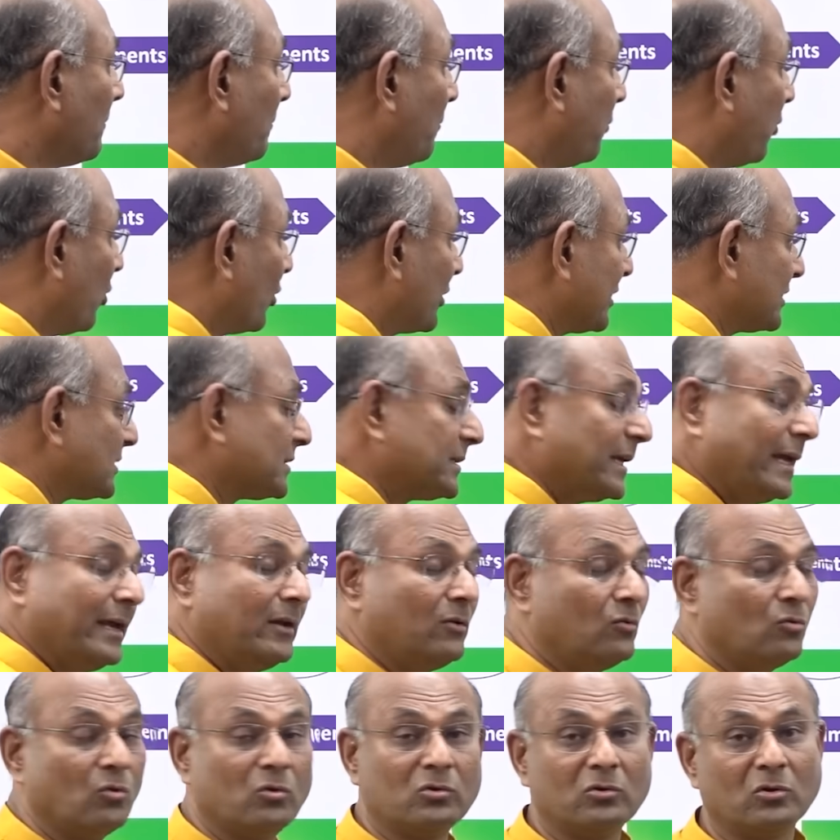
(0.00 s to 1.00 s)
Bohr is
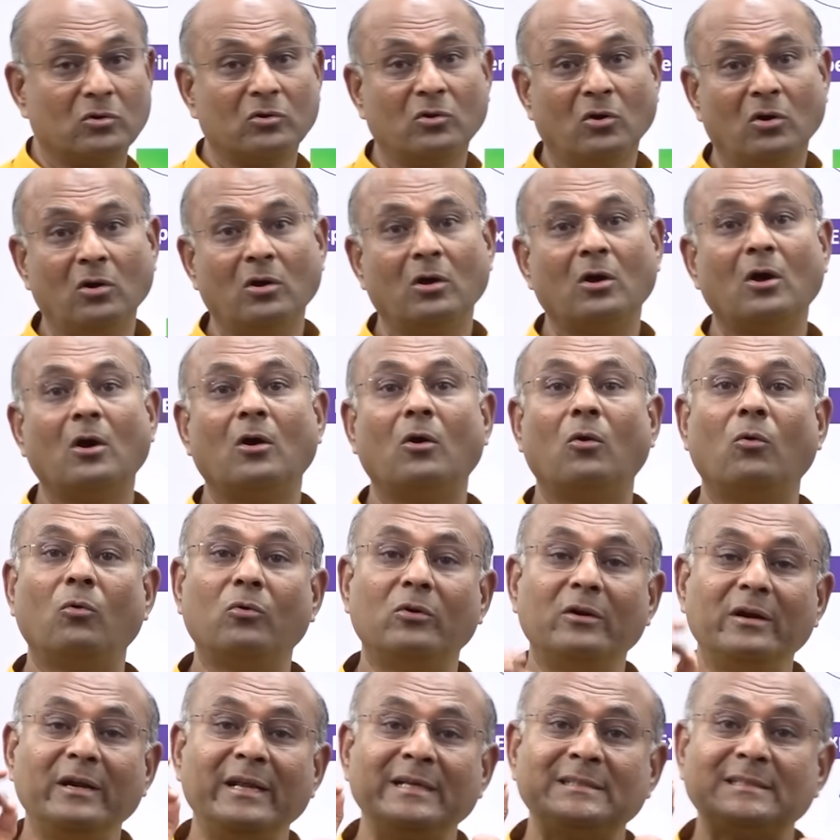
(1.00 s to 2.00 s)
saying no,
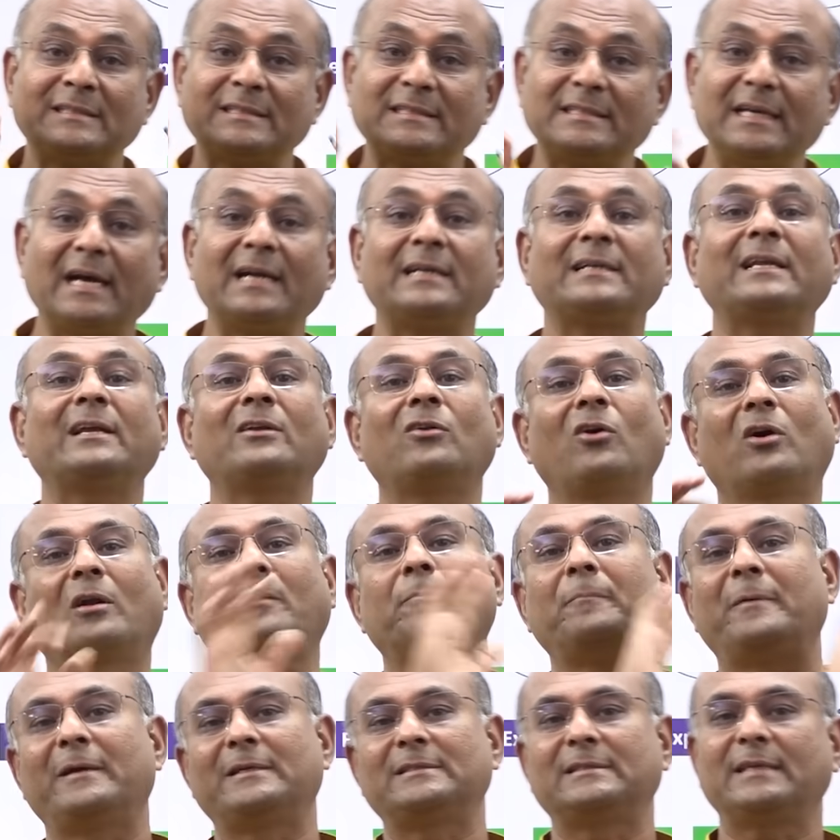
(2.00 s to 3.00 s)
only certain
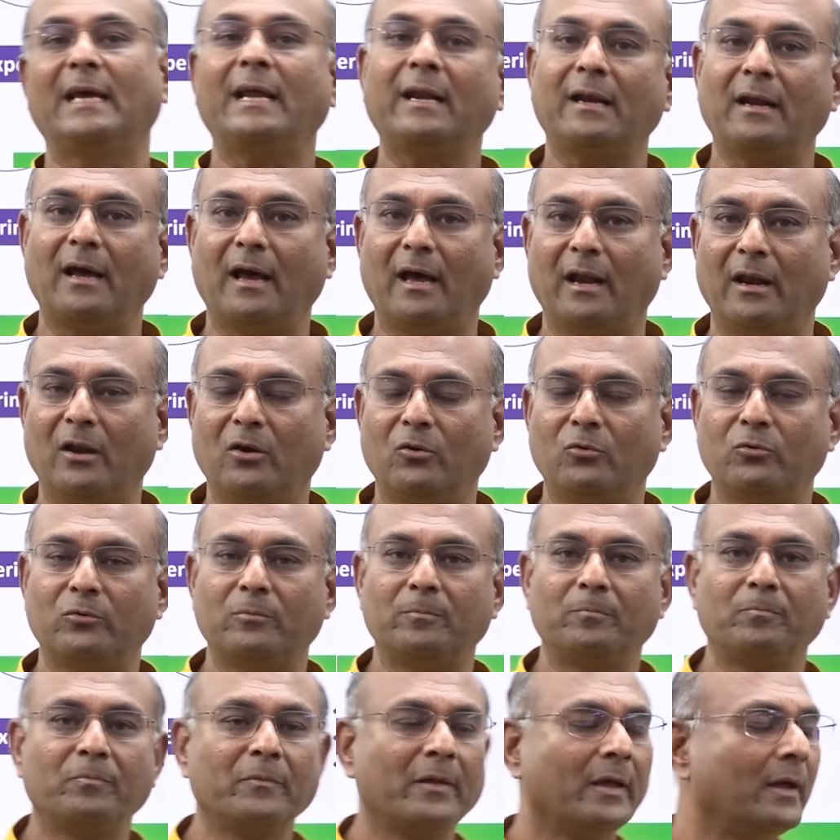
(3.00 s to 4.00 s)
orbits are allowed.
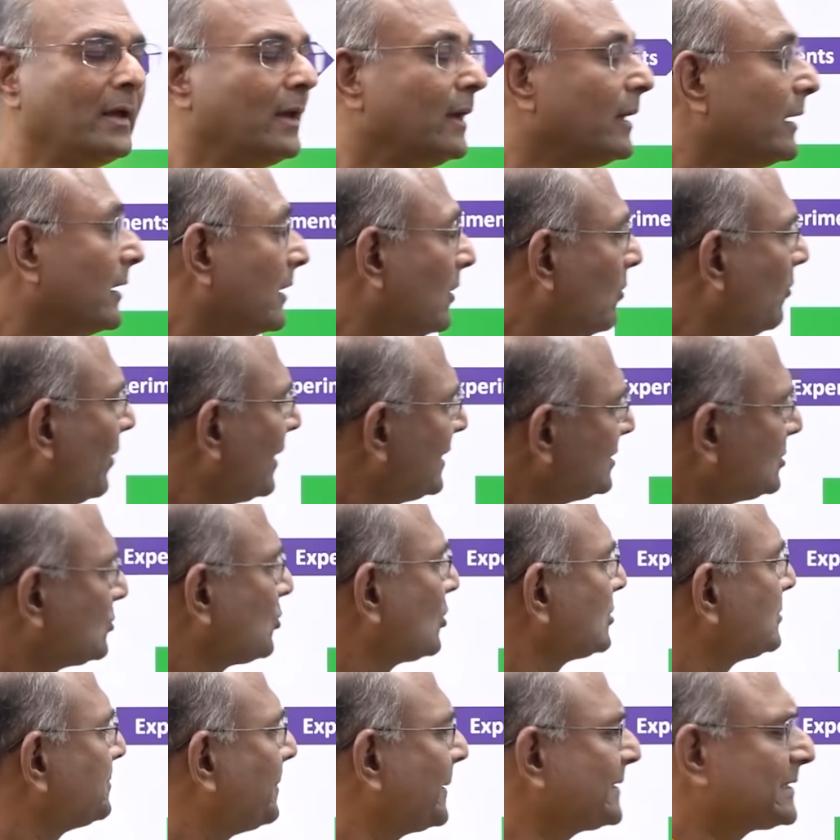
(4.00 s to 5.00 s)
Now, what is
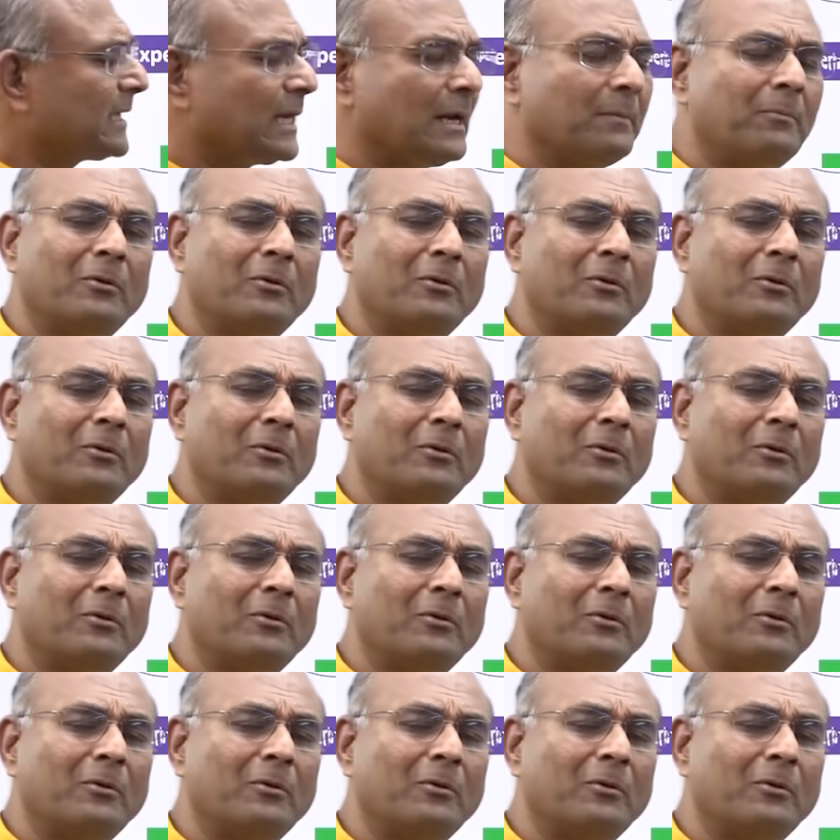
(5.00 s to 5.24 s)
so special